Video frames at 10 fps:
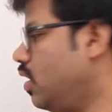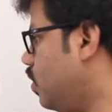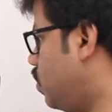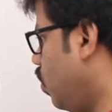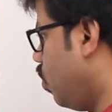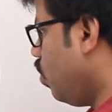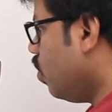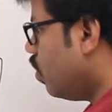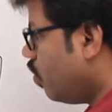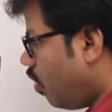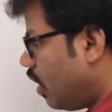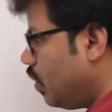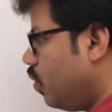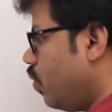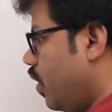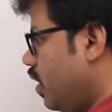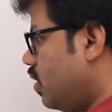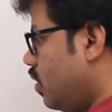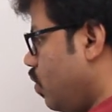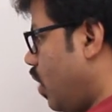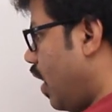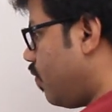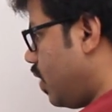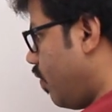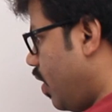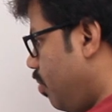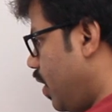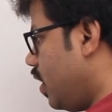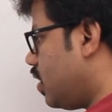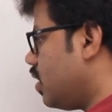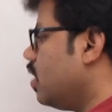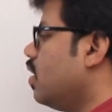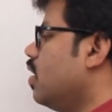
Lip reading: So what you do is, you have 7 bits,